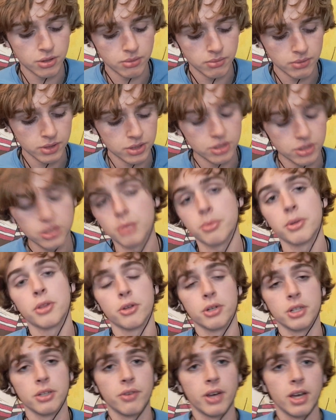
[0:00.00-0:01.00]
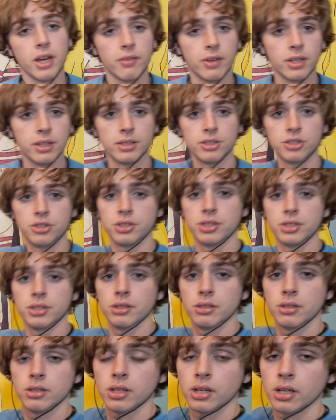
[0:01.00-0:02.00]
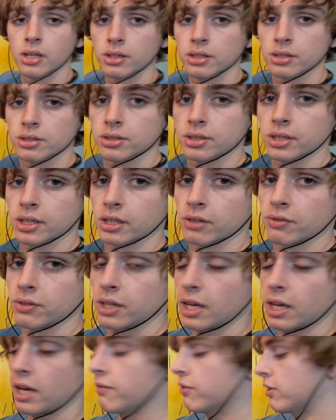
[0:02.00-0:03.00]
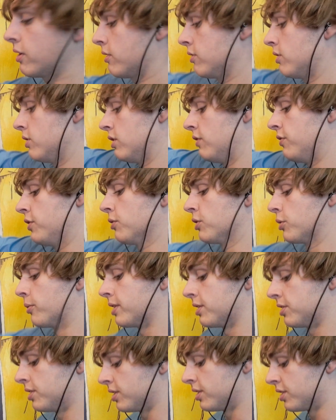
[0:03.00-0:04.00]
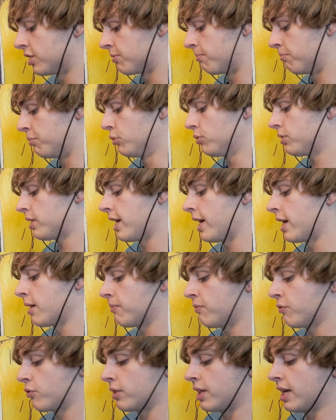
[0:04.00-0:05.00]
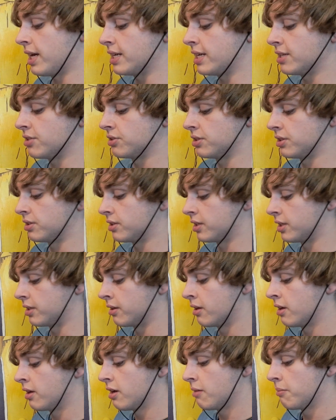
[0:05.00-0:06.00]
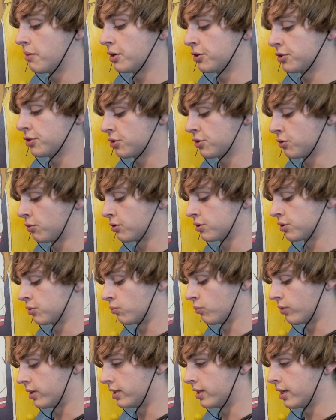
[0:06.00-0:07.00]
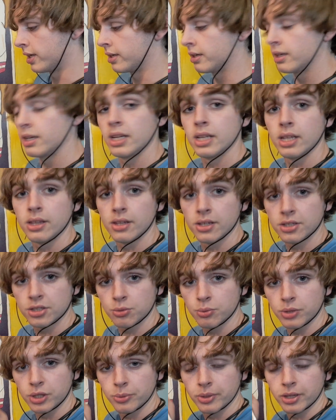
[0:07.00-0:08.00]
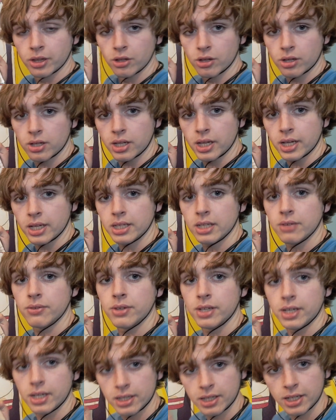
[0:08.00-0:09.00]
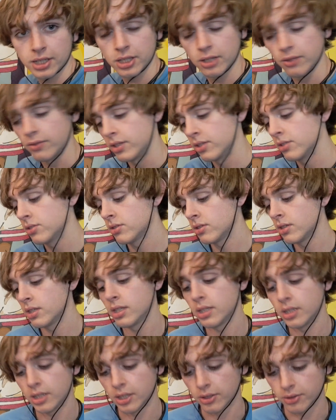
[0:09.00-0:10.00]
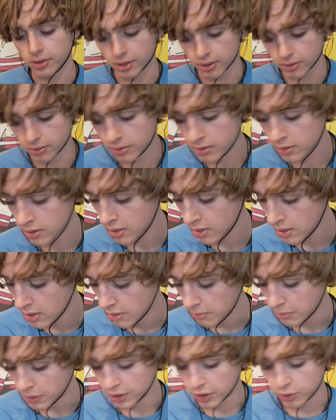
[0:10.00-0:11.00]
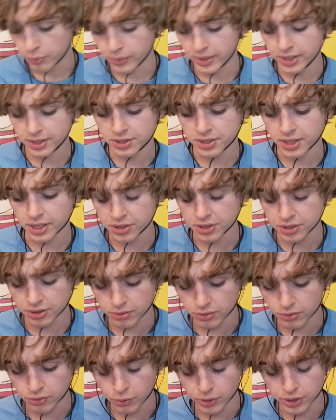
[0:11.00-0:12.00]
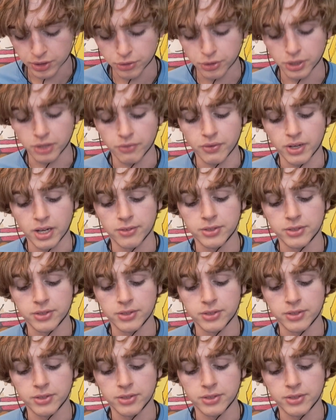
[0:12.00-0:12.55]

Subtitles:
this is number 35 on this sheet, on this thing. If you don't know what this is, it's boot camp for the ACT. Better scores in 1 day. This is what it would look like. If you get an idea of this, there we go. But in the reading section, question 35